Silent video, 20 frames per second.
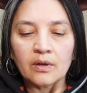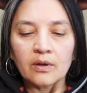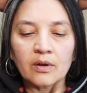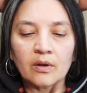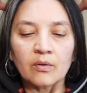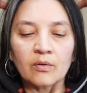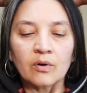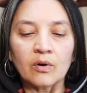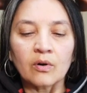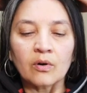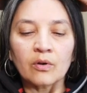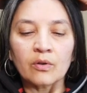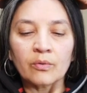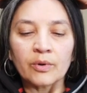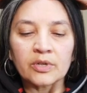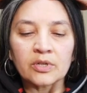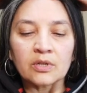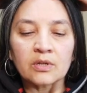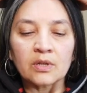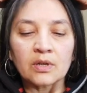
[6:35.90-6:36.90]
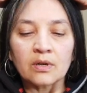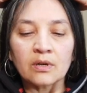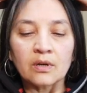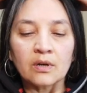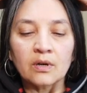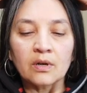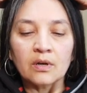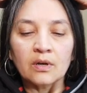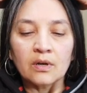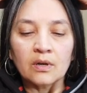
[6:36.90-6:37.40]
You go all the way to the
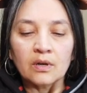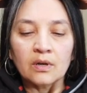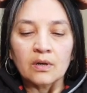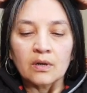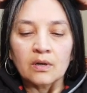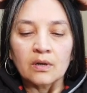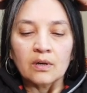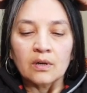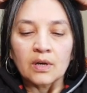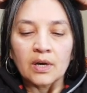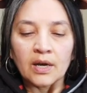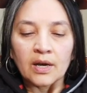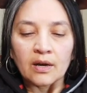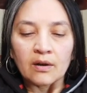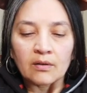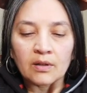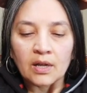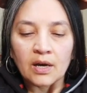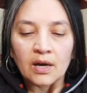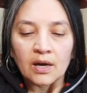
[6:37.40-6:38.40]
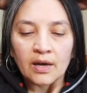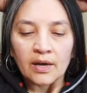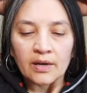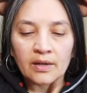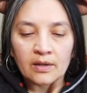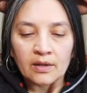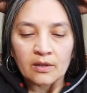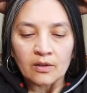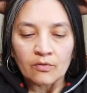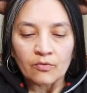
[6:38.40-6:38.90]

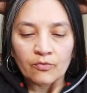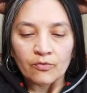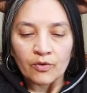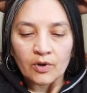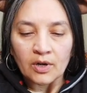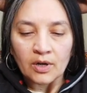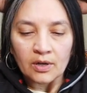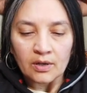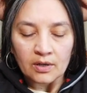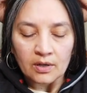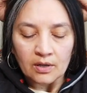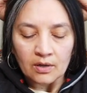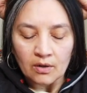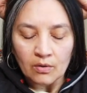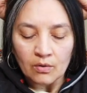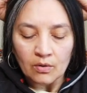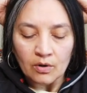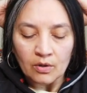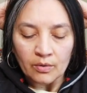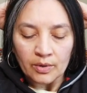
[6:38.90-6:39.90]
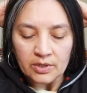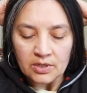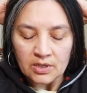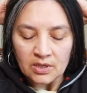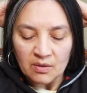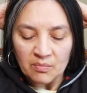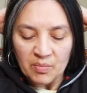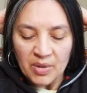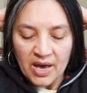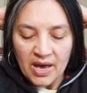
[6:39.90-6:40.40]
hairline in the front and go all the way to
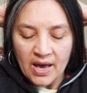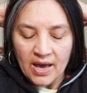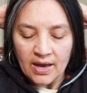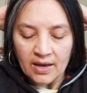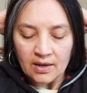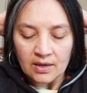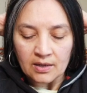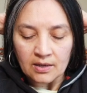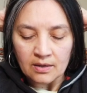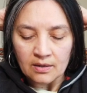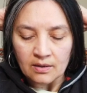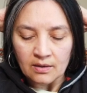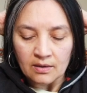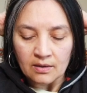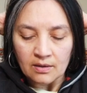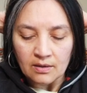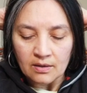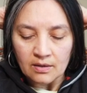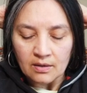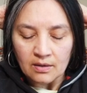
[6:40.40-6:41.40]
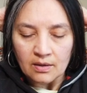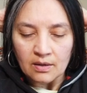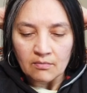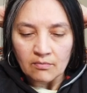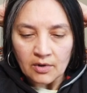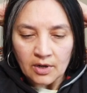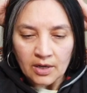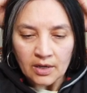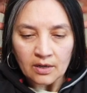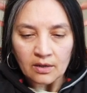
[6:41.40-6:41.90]
the back,
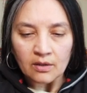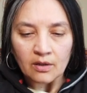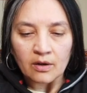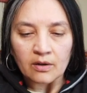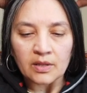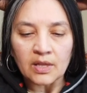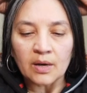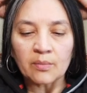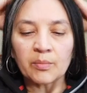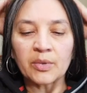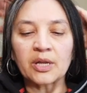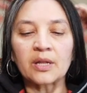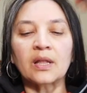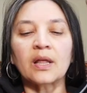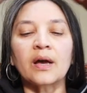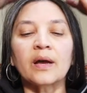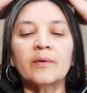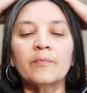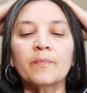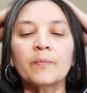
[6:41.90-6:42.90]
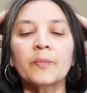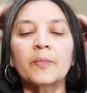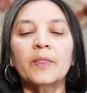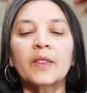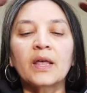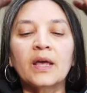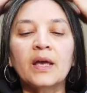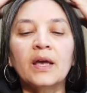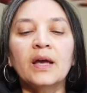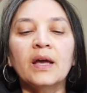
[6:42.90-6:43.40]
right along that midline.
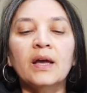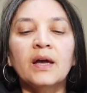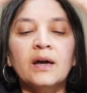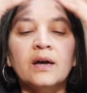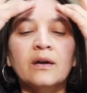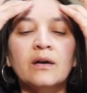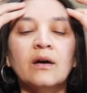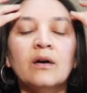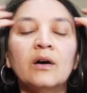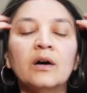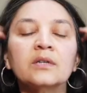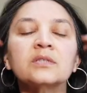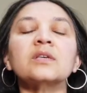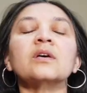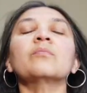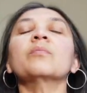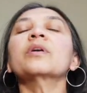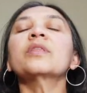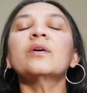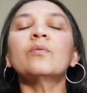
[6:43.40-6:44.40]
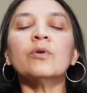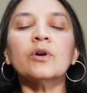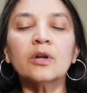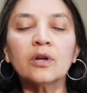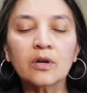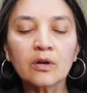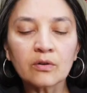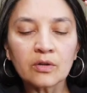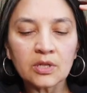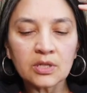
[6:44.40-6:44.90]
Awesome. And then we're going
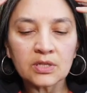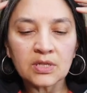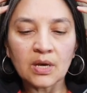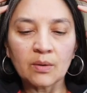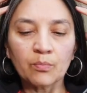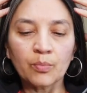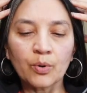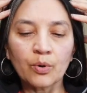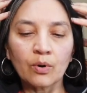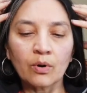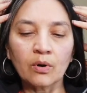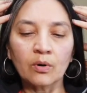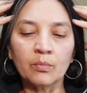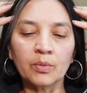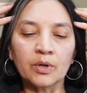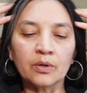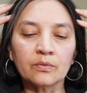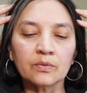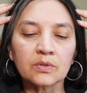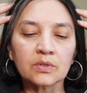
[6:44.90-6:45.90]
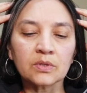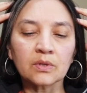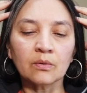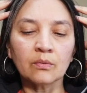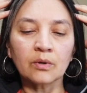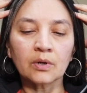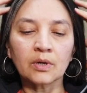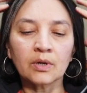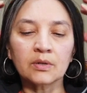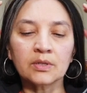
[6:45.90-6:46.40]
to go to the temporal bones.
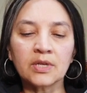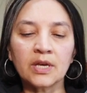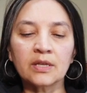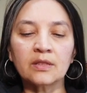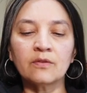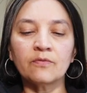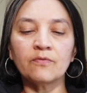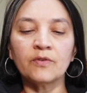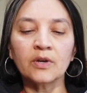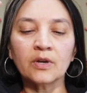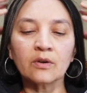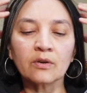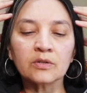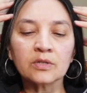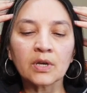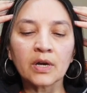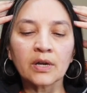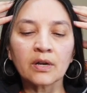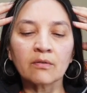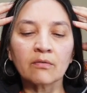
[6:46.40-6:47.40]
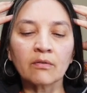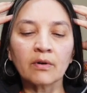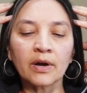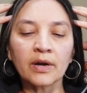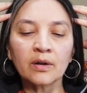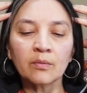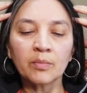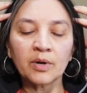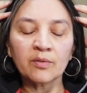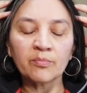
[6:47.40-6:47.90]
So we're going to take the fingers kind of
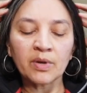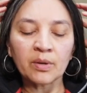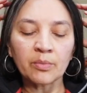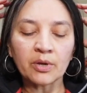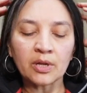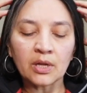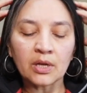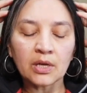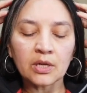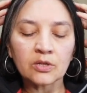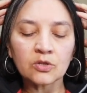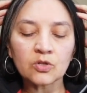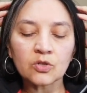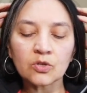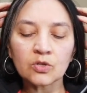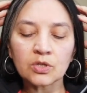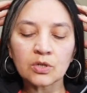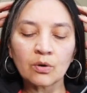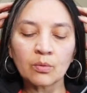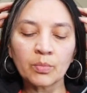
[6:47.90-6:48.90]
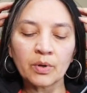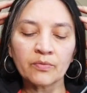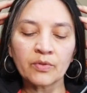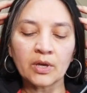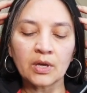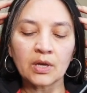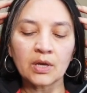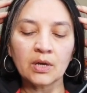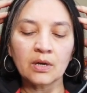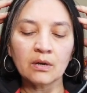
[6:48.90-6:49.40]
right above, maybe an inch or so above
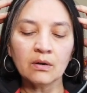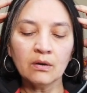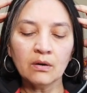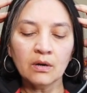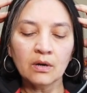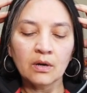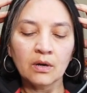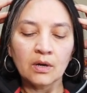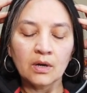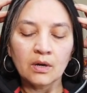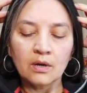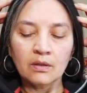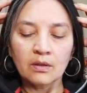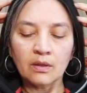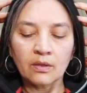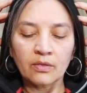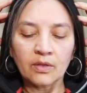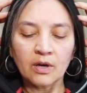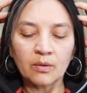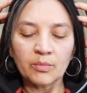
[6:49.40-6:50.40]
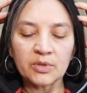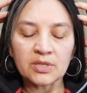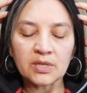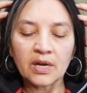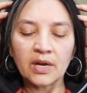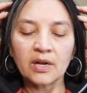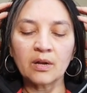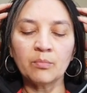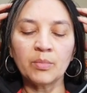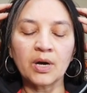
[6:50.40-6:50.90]
the ear. The thumb is
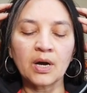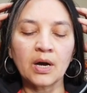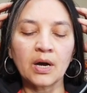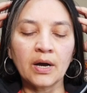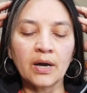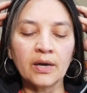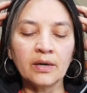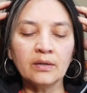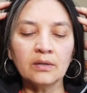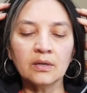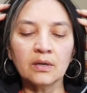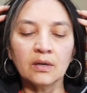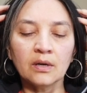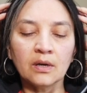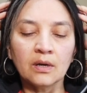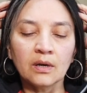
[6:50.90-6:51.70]
kind of behind.